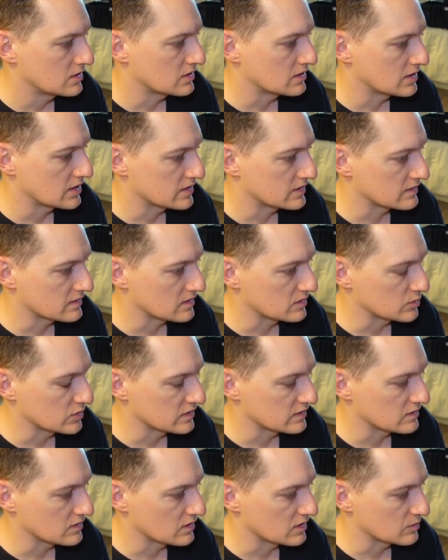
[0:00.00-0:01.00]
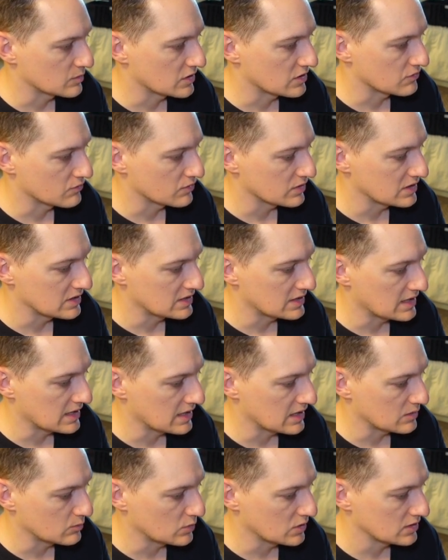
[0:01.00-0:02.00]
That's going to be started. I'm going to
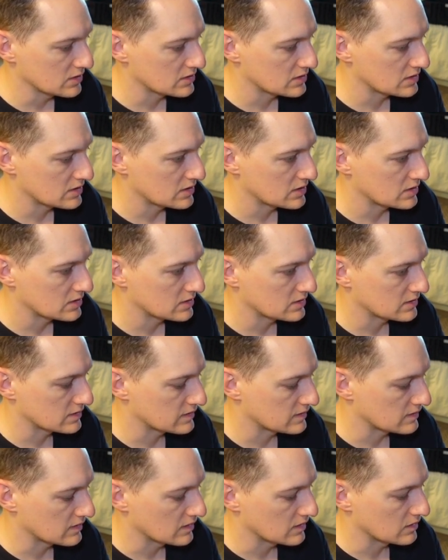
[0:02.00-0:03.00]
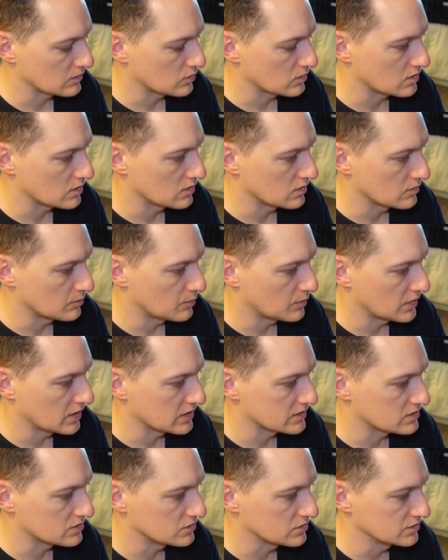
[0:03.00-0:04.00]
rename it. Let's say we'll call it
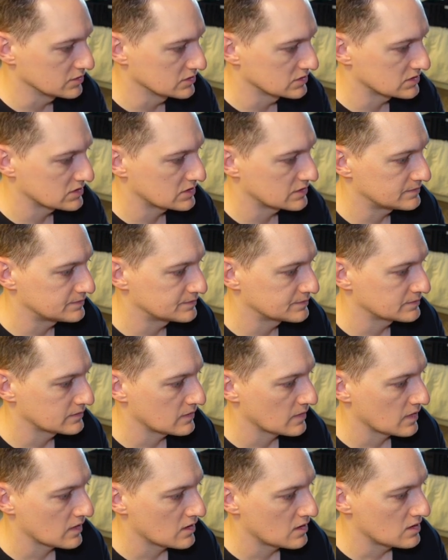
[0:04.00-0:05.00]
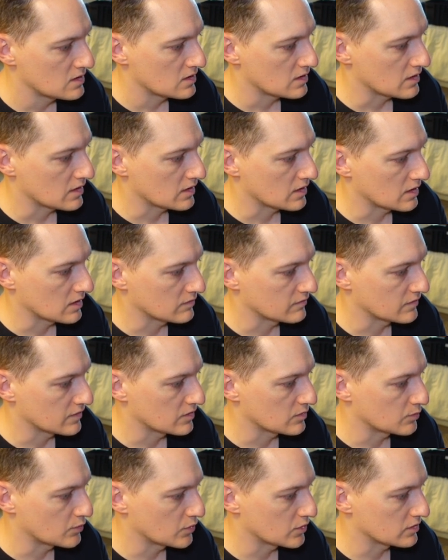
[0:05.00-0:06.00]
Bottles.
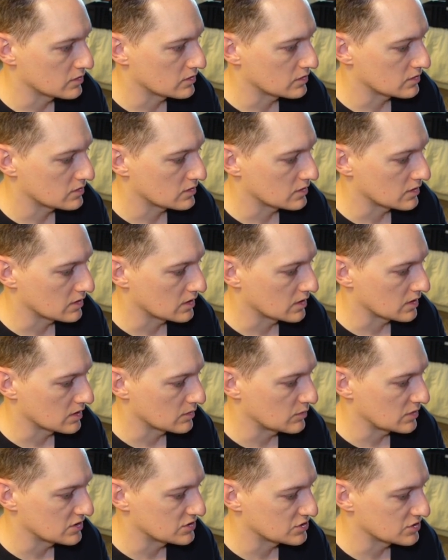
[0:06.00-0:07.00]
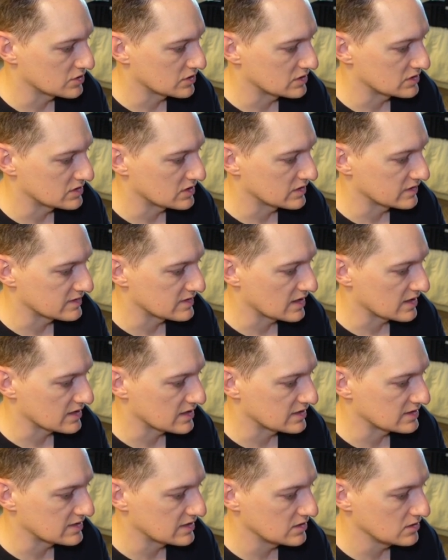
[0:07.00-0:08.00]
Very important. Make sure it does not
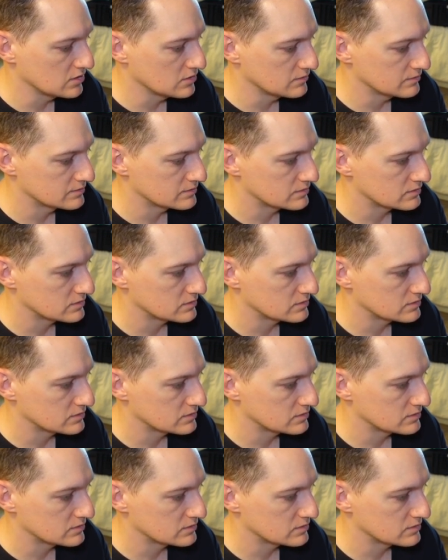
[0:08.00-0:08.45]
continue